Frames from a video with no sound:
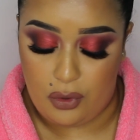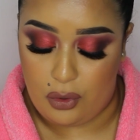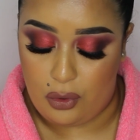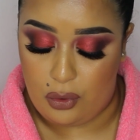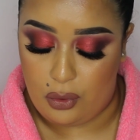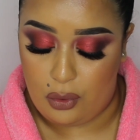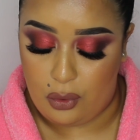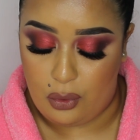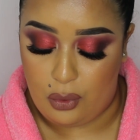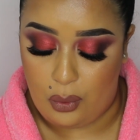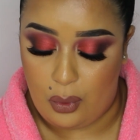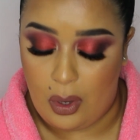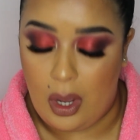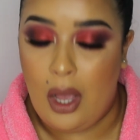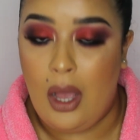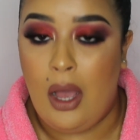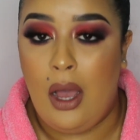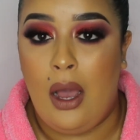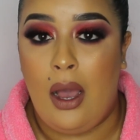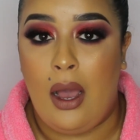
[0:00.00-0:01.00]
you
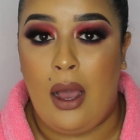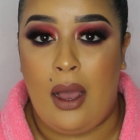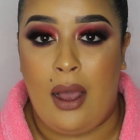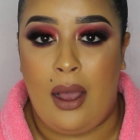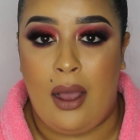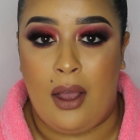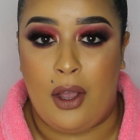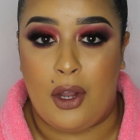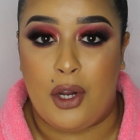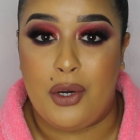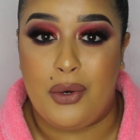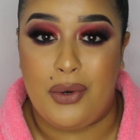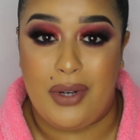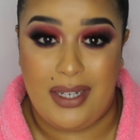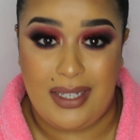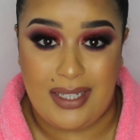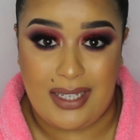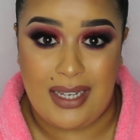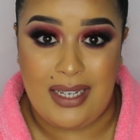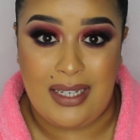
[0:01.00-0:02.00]

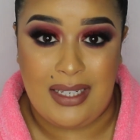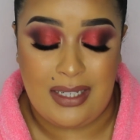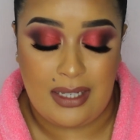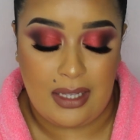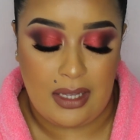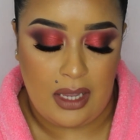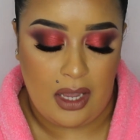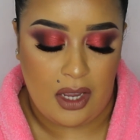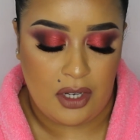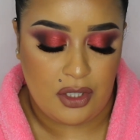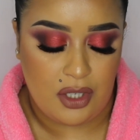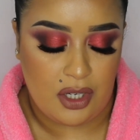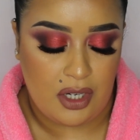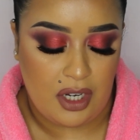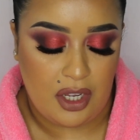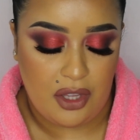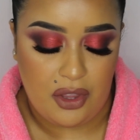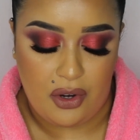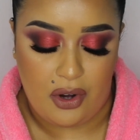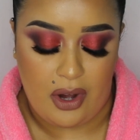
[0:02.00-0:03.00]
crease easily
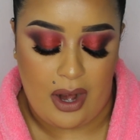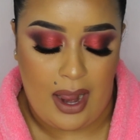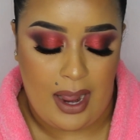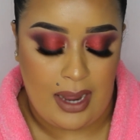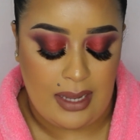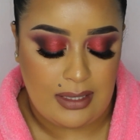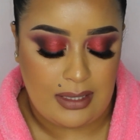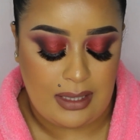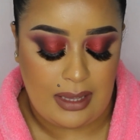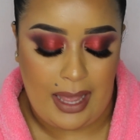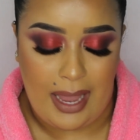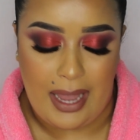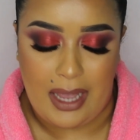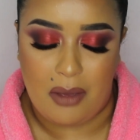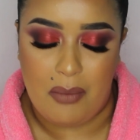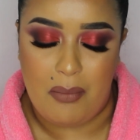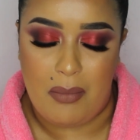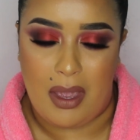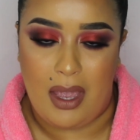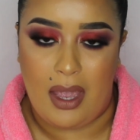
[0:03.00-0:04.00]
underneath your eyes
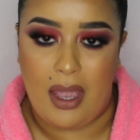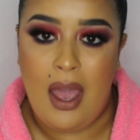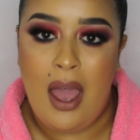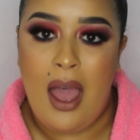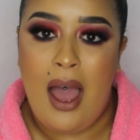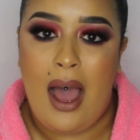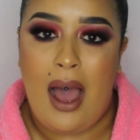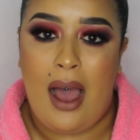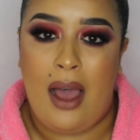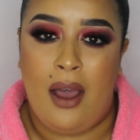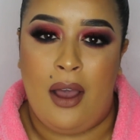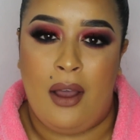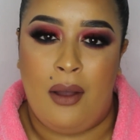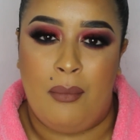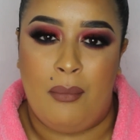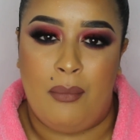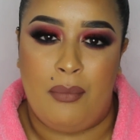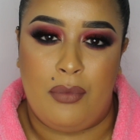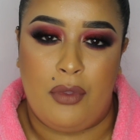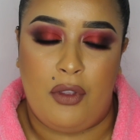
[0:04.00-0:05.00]
like me.
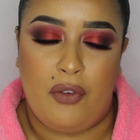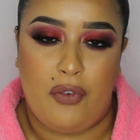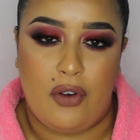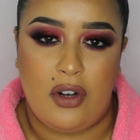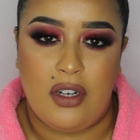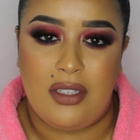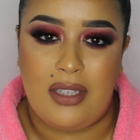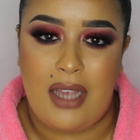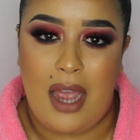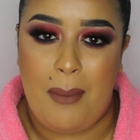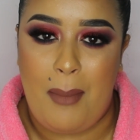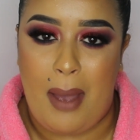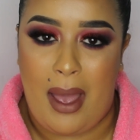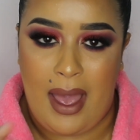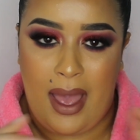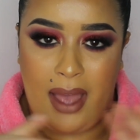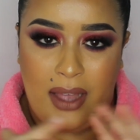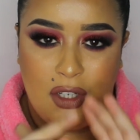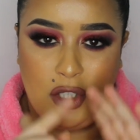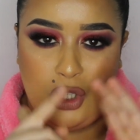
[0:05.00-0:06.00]
The first time I
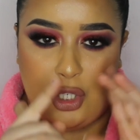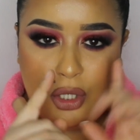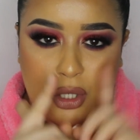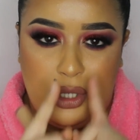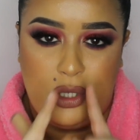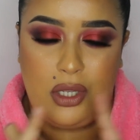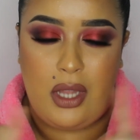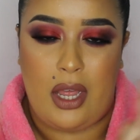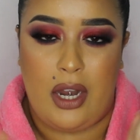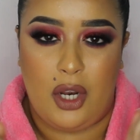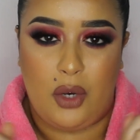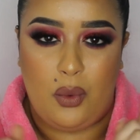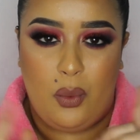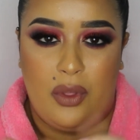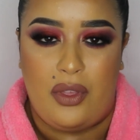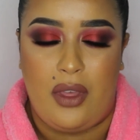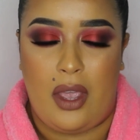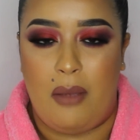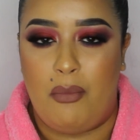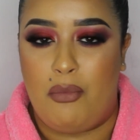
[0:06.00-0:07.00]
had just set it
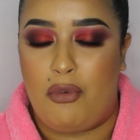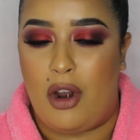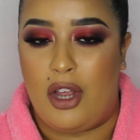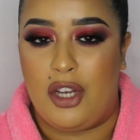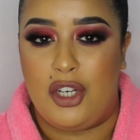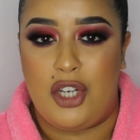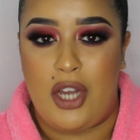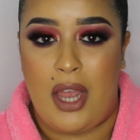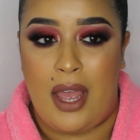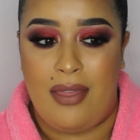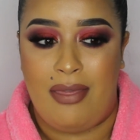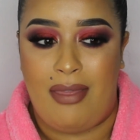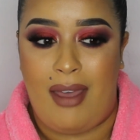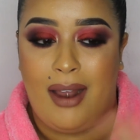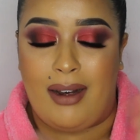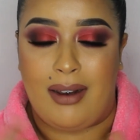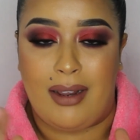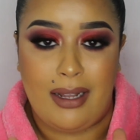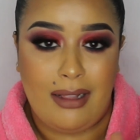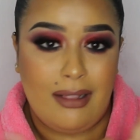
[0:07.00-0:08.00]
with a brush, and
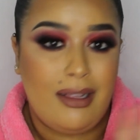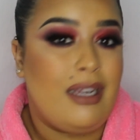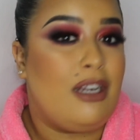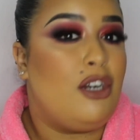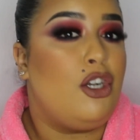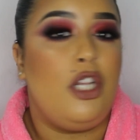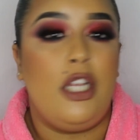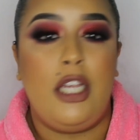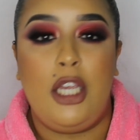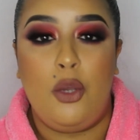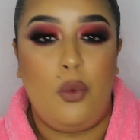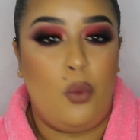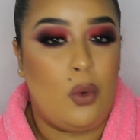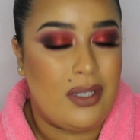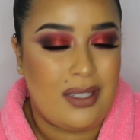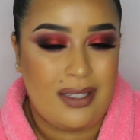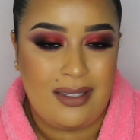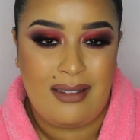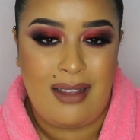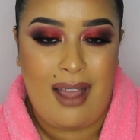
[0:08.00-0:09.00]
that clearly
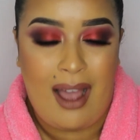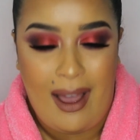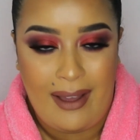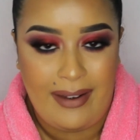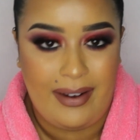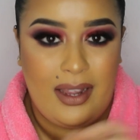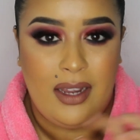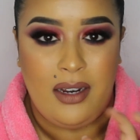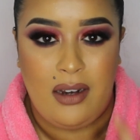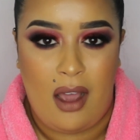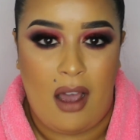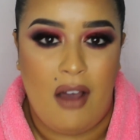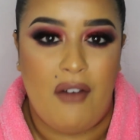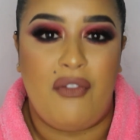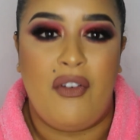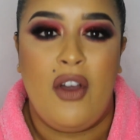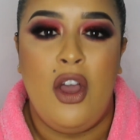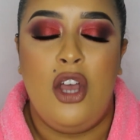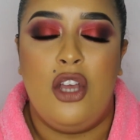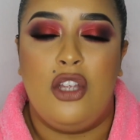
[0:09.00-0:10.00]
was not
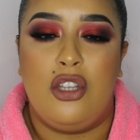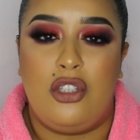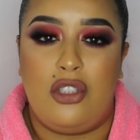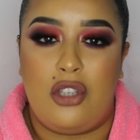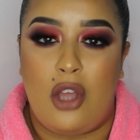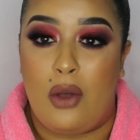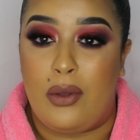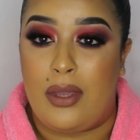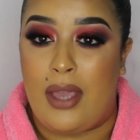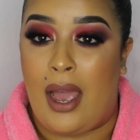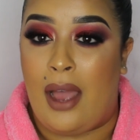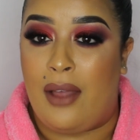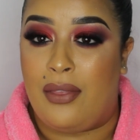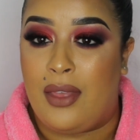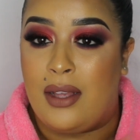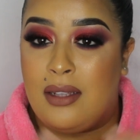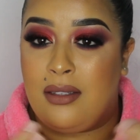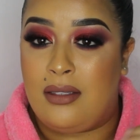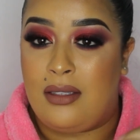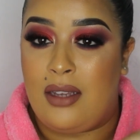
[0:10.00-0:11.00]
enough. So yeah,
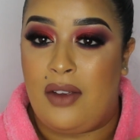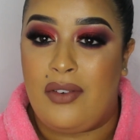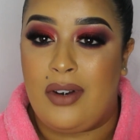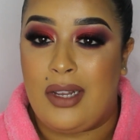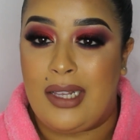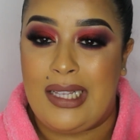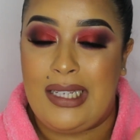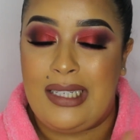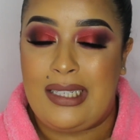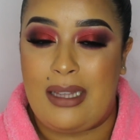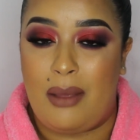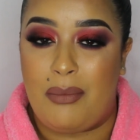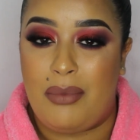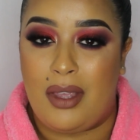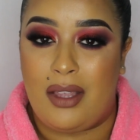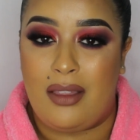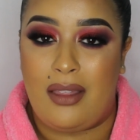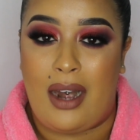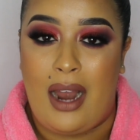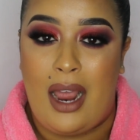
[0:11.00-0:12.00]
that's definitely
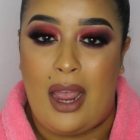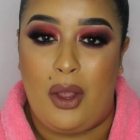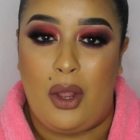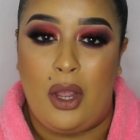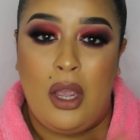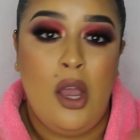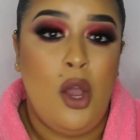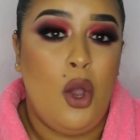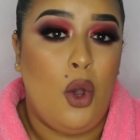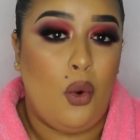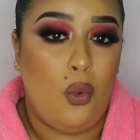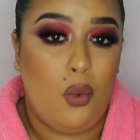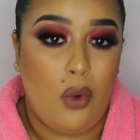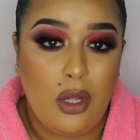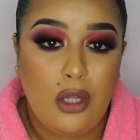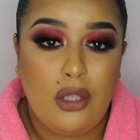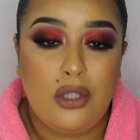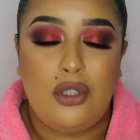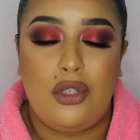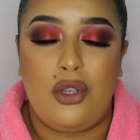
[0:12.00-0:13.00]
something that I
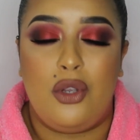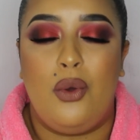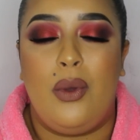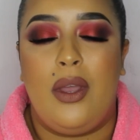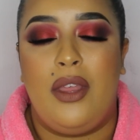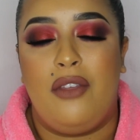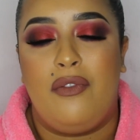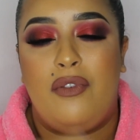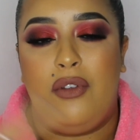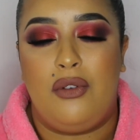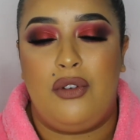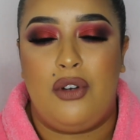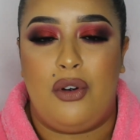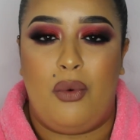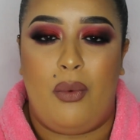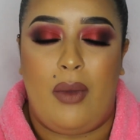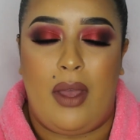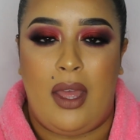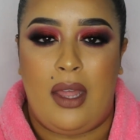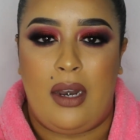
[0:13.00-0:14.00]
will do in the future
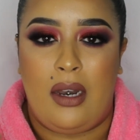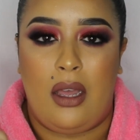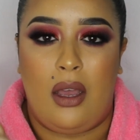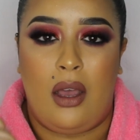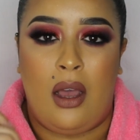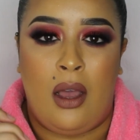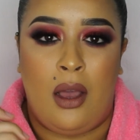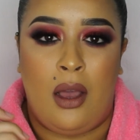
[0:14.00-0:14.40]
when